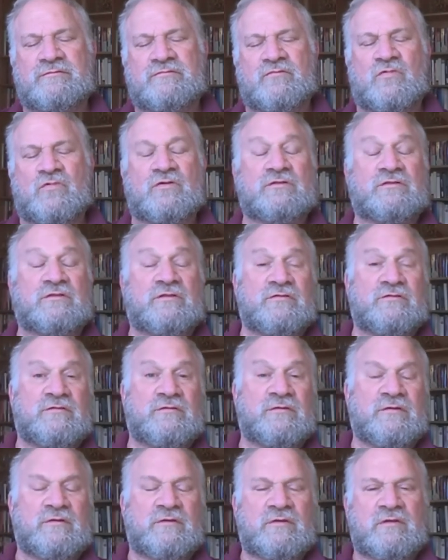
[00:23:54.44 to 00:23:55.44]
wordless,
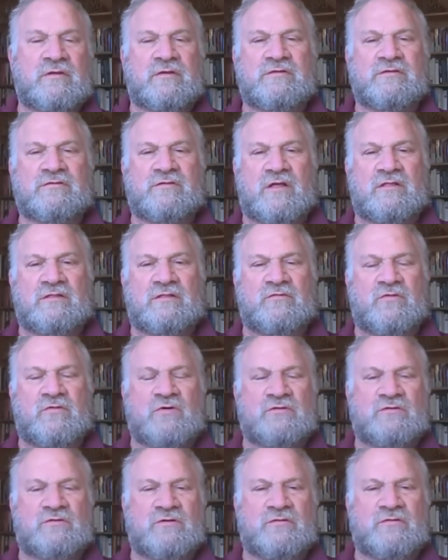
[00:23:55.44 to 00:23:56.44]
silent
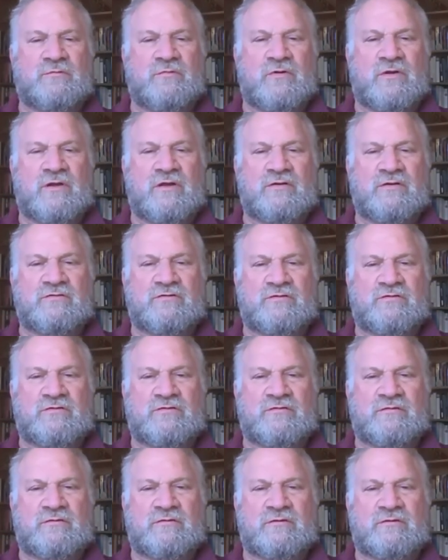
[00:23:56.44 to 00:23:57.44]
wordless prayers,
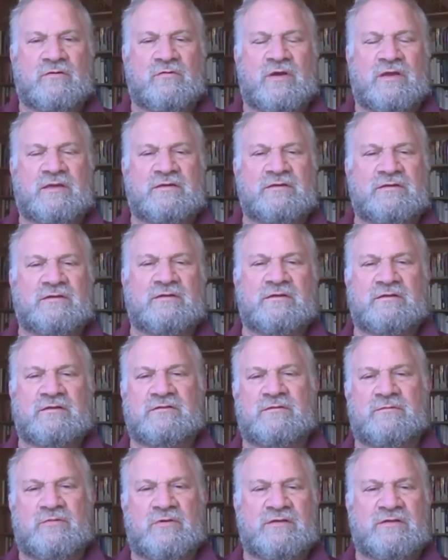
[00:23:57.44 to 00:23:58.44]
just awakening in
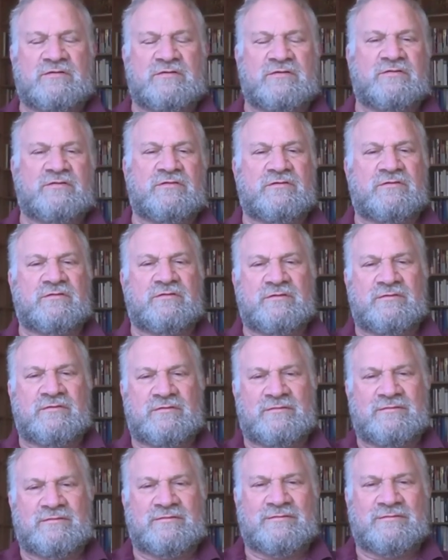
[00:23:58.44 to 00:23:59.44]
the presence,
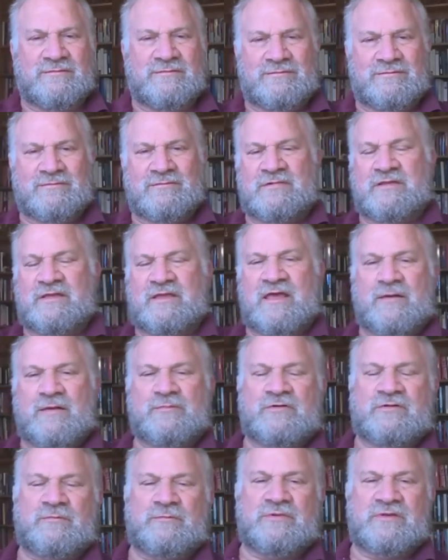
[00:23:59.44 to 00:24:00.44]
the
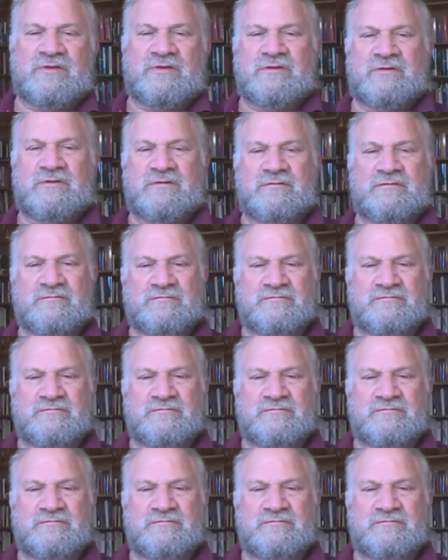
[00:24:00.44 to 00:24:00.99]
capital P.